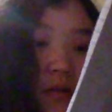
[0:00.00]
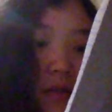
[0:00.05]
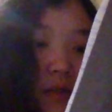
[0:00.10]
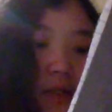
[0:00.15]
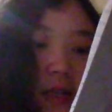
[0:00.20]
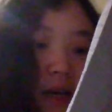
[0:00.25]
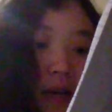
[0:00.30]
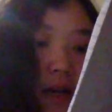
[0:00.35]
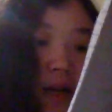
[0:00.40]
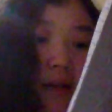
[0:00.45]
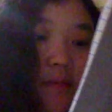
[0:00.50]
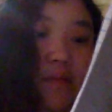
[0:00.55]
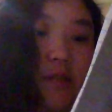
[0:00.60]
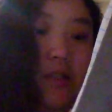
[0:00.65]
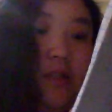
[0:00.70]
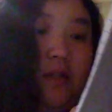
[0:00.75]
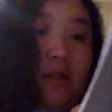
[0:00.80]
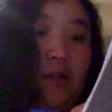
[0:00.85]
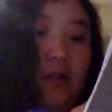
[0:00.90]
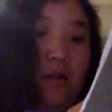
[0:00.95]

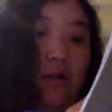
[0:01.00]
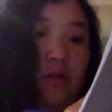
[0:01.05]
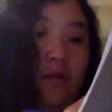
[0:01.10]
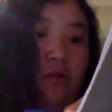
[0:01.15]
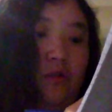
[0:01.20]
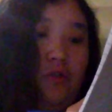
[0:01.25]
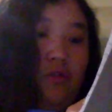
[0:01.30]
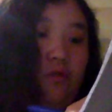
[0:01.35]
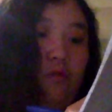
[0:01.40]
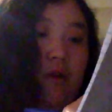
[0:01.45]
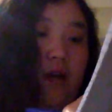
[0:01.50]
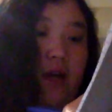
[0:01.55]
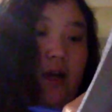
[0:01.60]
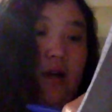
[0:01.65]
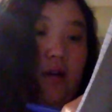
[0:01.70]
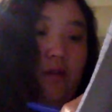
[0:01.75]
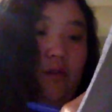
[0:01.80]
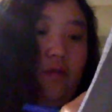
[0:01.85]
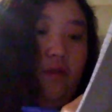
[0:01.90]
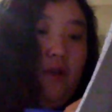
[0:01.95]
times
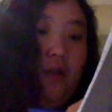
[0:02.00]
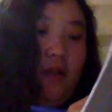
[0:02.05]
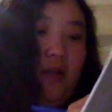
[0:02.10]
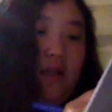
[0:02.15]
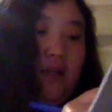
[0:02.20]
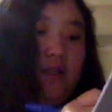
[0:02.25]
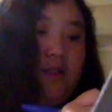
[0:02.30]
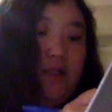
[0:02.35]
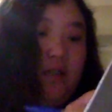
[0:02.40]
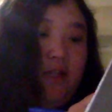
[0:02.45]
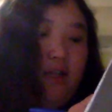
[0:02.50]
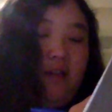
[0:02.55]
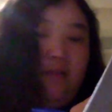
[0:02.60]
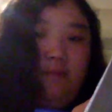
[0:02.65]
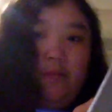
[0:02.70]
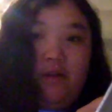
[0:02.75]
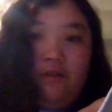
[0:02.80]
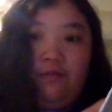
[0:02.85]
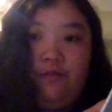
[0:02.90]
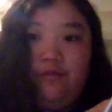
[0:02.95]
12 is going to give
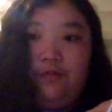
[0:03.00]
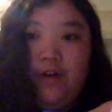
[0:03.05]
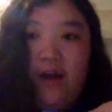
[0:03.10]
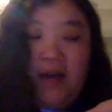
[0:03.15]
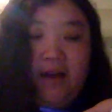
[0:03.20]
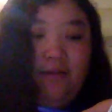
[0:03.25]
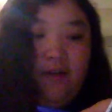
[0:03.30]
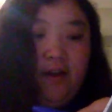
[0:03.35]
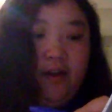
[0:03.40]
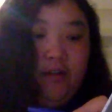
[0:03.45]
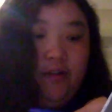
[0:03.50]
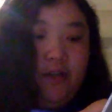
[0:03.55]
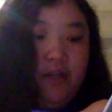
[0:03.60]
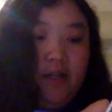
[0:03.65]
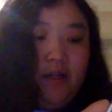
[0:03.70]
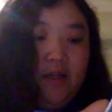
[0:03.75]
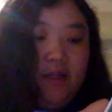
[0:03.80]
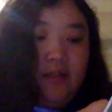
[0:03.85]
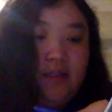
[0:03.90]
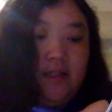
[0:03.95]
me
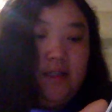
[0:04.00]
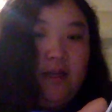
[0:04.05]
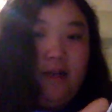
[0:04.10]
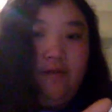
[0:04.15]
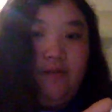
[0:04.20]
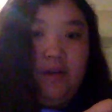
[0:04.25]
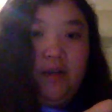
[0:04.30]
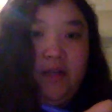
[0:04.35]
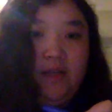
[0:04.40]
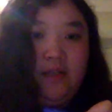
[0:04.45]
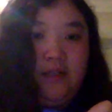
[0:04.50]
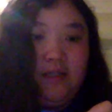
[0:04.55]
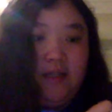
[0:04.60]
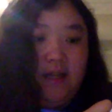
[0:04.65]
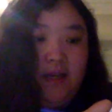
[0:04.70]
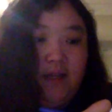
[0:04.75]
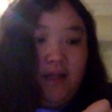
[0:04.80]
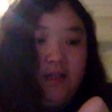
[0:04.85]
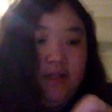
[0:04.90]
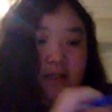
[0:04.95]

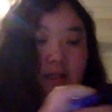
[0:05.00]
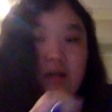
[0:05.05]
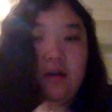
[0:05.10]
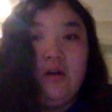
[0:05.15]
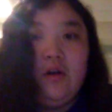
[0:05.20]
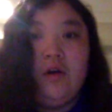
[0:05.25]
576.